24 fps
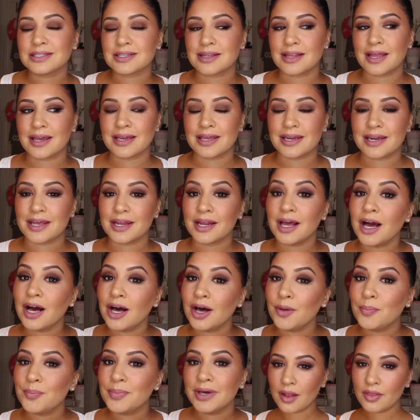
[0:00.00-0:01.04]
to lighten it
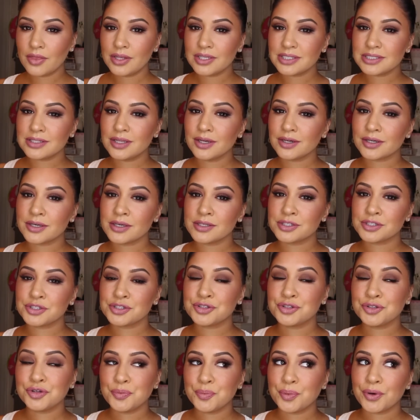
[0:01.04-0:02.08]
up. This look is
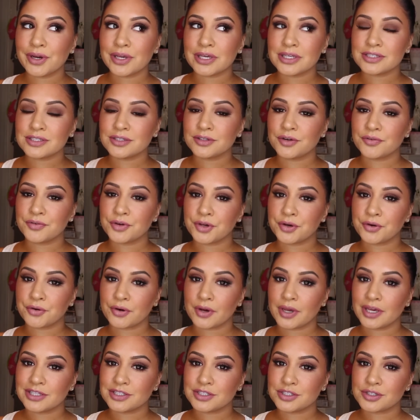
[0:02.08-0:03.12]
super easy to
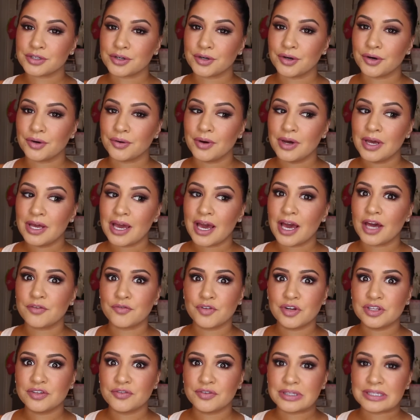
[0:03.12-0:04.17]
recreate so
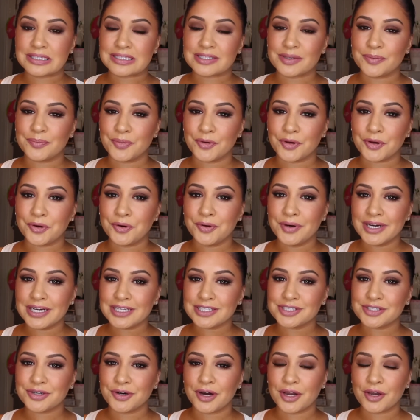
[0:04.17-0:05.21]
and really really simple and
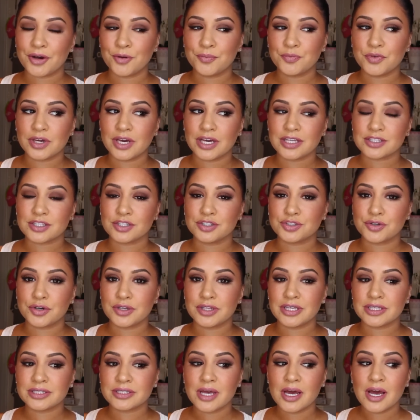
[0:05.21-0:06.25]
quick so I hope you guys enjoy
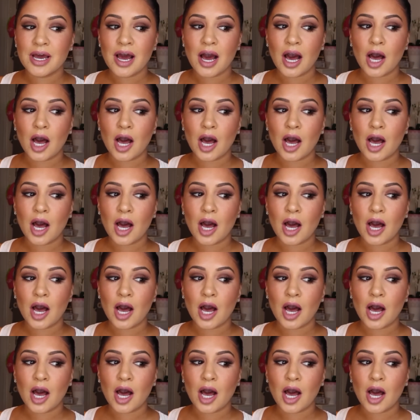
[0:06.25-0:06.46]
this.